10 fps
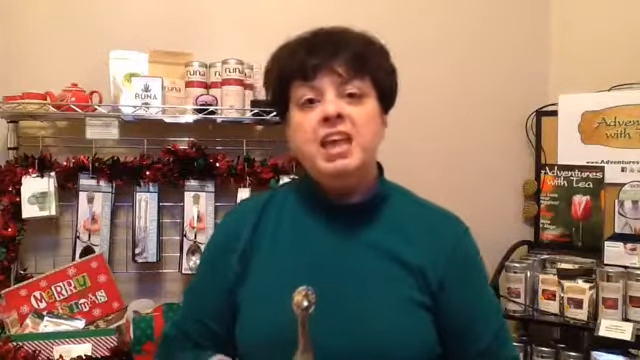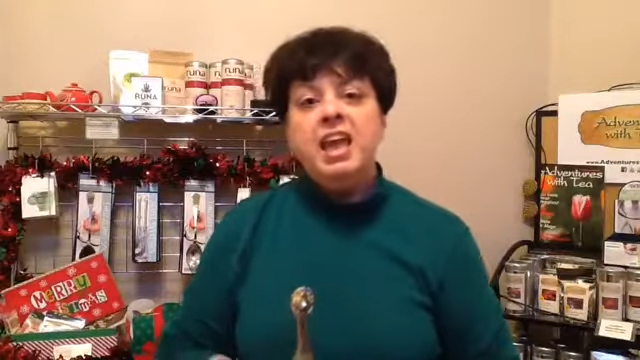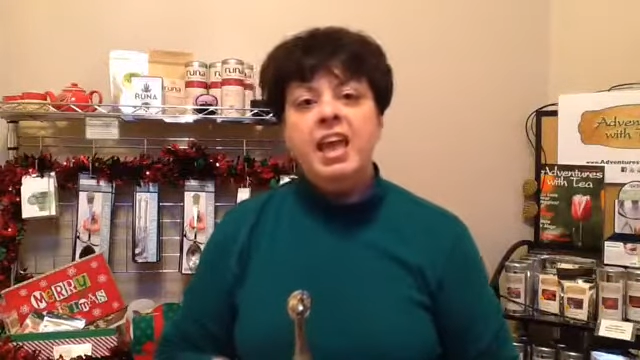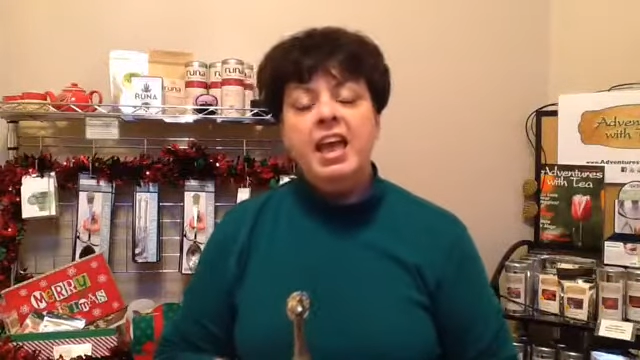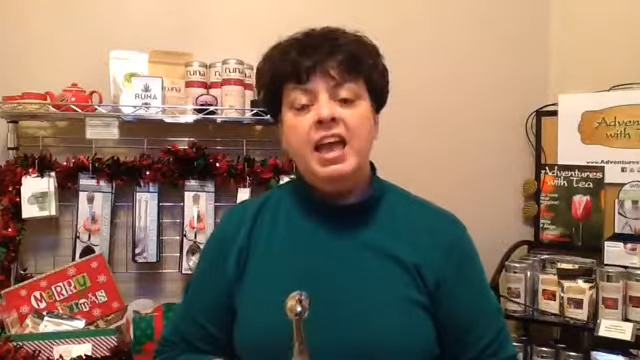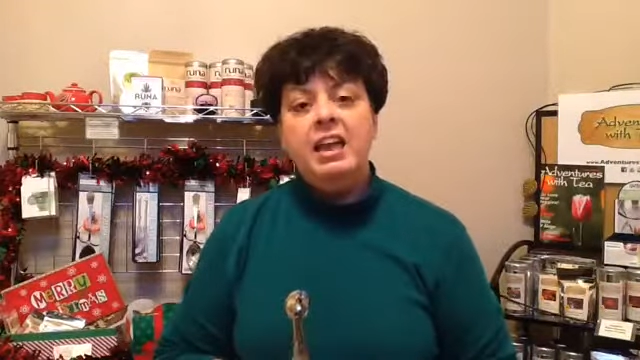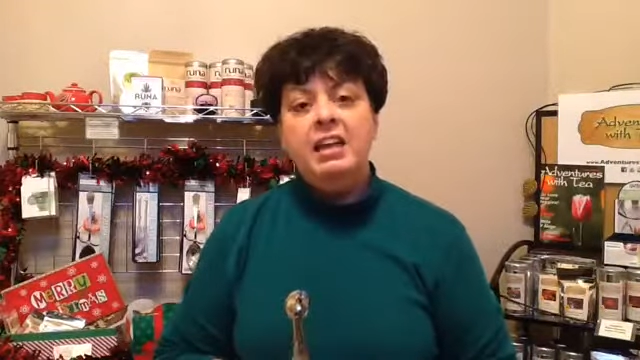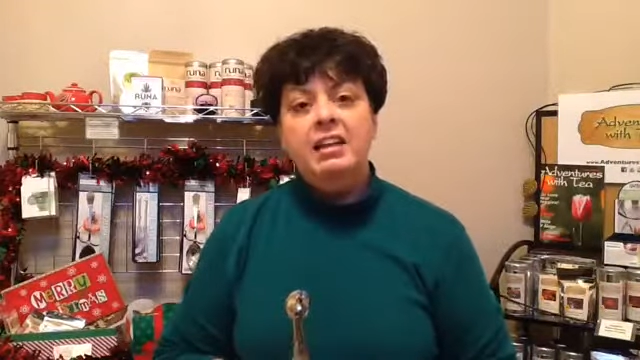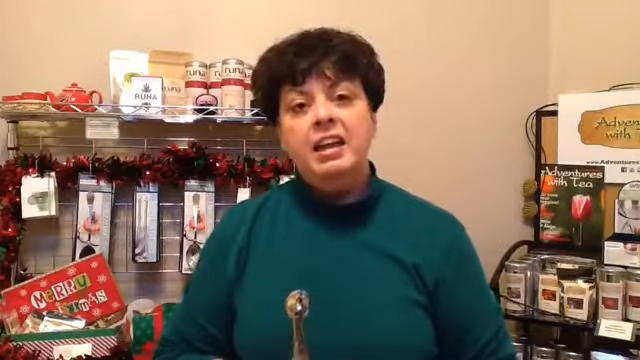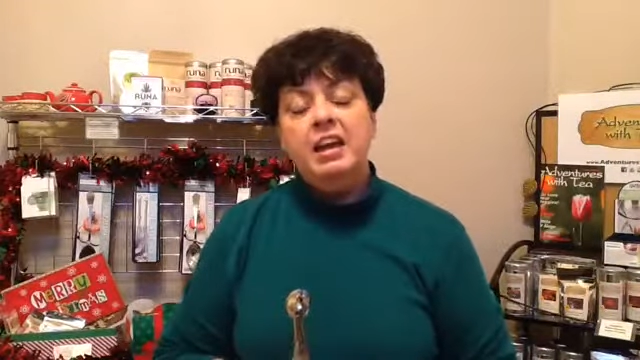
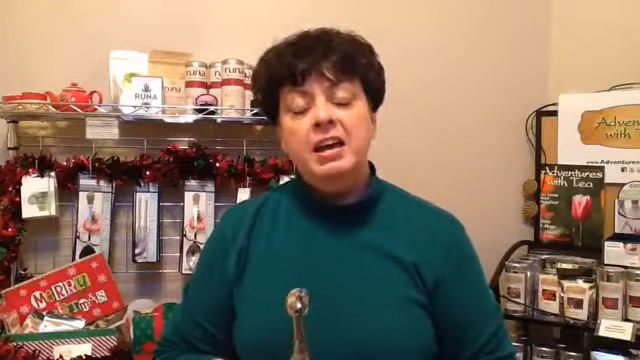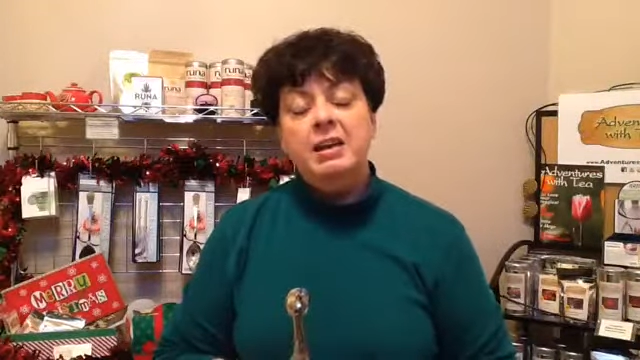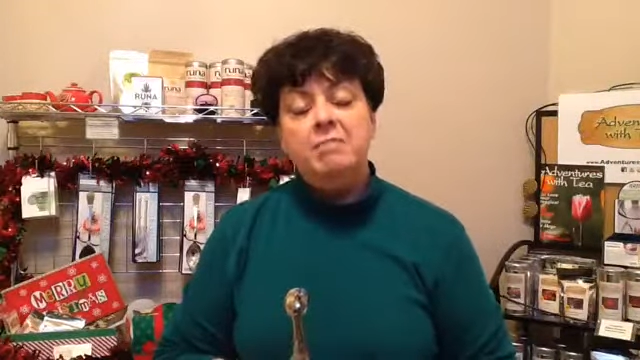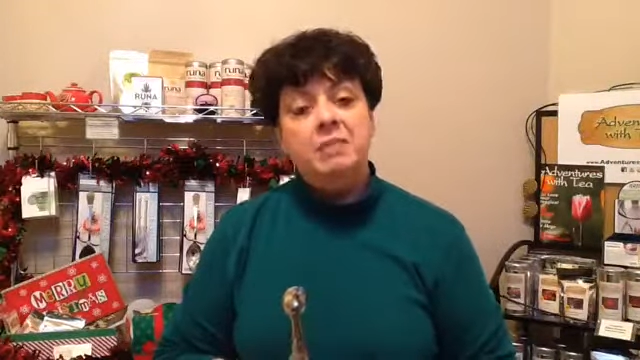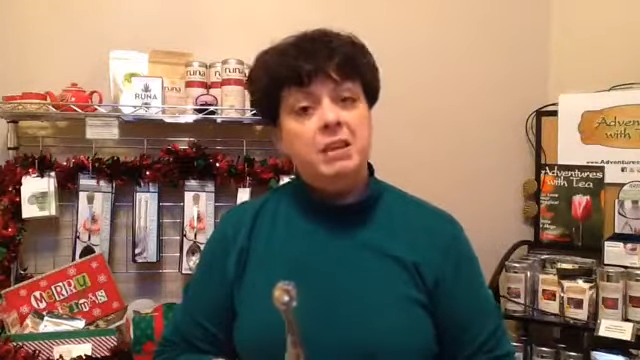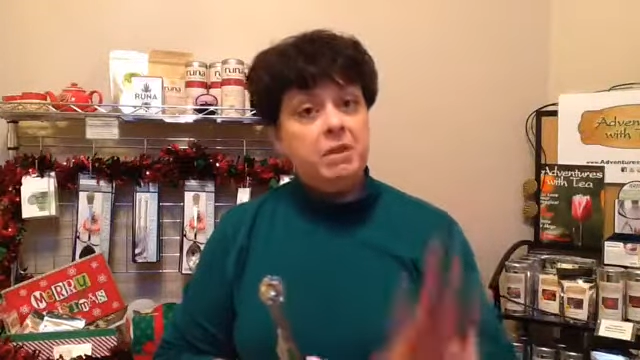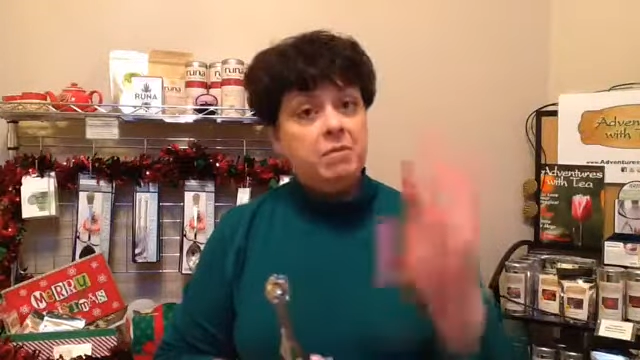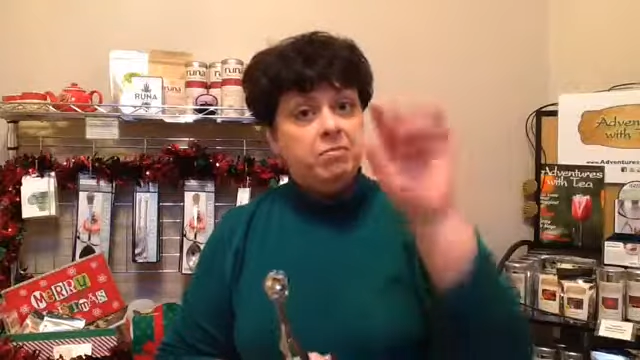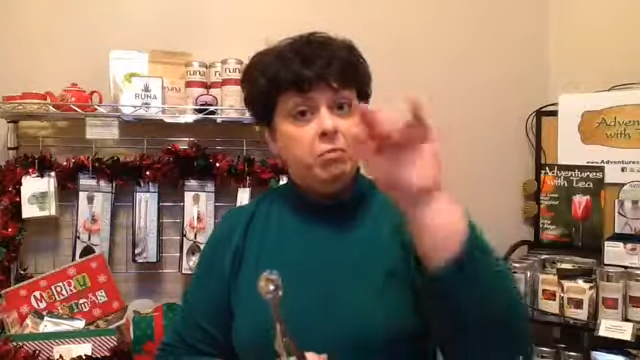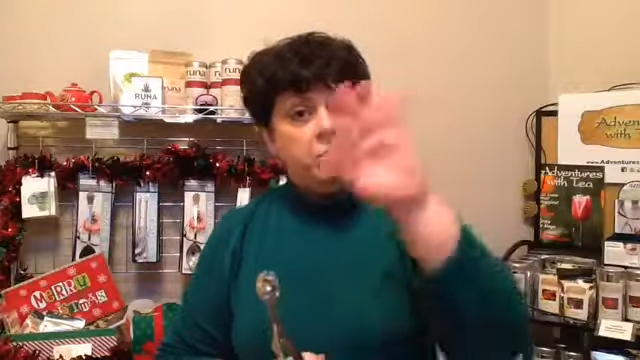And anyway, we